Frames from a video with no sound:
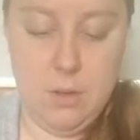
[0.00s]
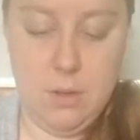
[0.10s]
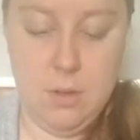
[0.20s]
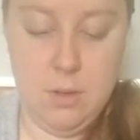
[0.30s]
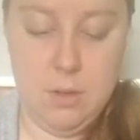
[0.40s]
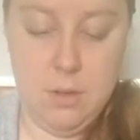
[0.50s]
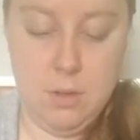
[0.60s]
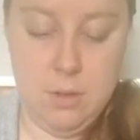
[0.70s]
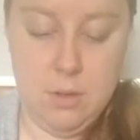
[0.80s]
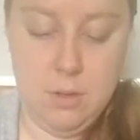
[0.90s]

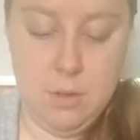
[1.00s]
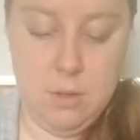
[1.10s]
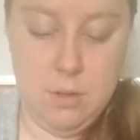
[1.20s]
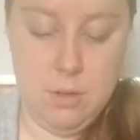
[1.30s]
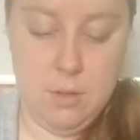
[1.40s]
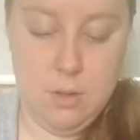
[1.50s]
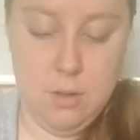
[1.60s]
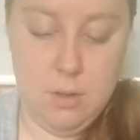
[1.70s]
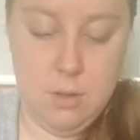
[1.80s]
Nothing is said.